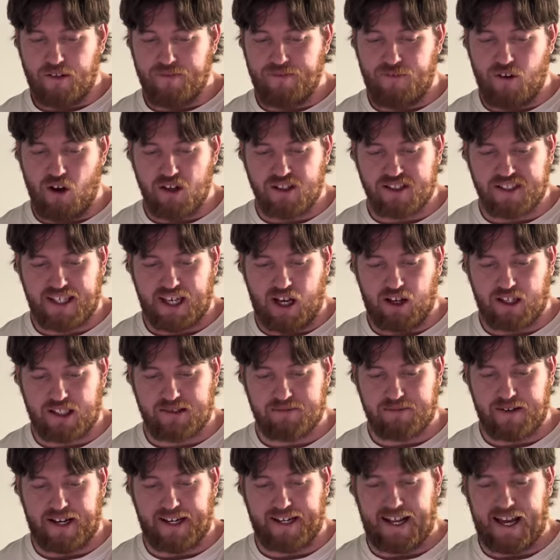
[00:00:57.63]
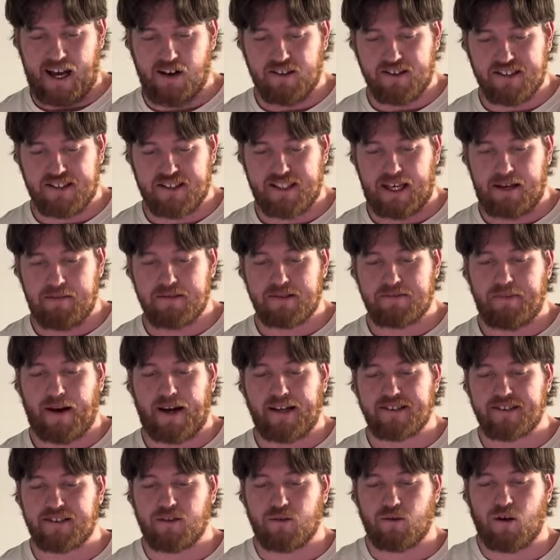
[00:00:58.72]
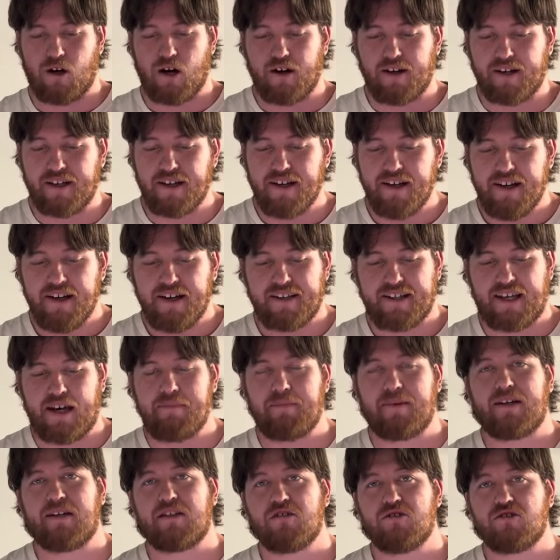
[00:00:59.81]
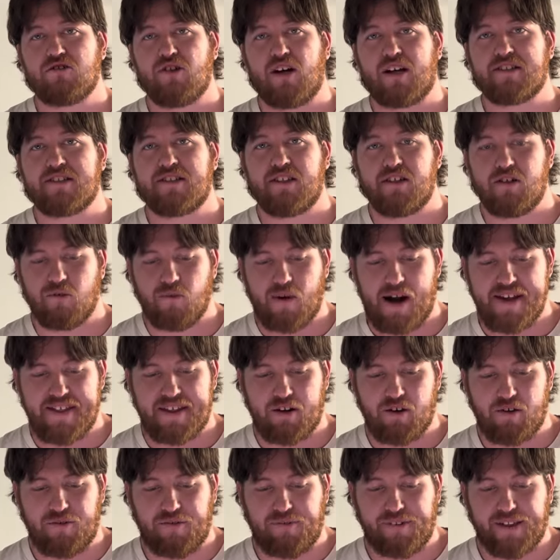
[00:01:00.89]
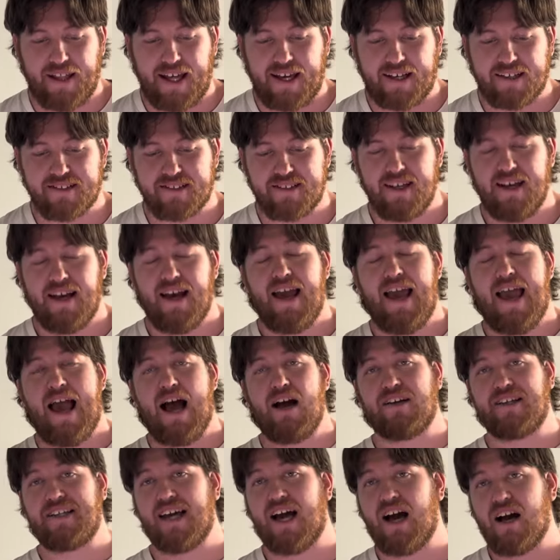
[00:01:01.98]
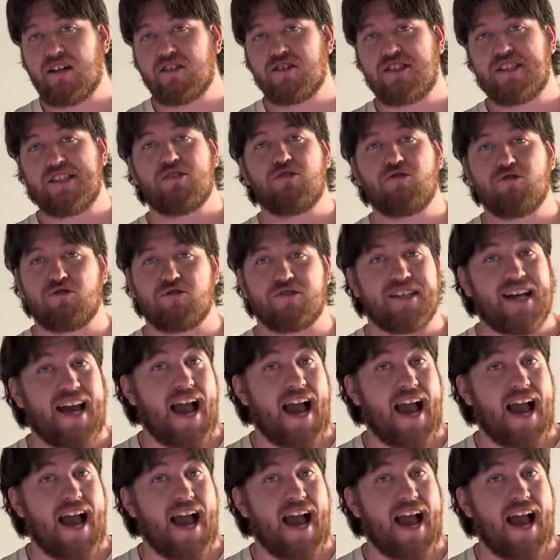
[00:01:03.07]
Firstly, I'll explain how STEAMs-based inquiry can be constructed in a way that reflects how young children